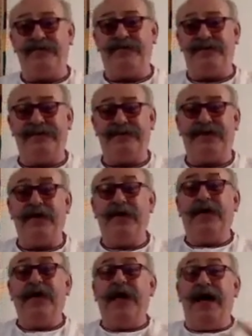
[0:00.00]
but
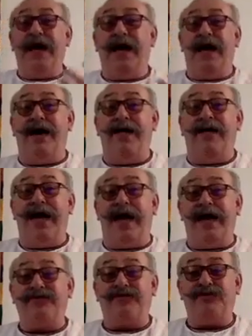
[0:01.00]
I
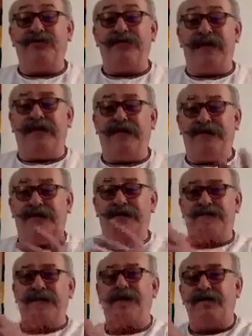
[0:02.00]
had to take
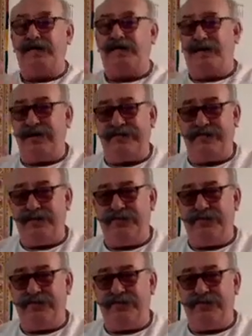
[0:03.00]
discarded perfume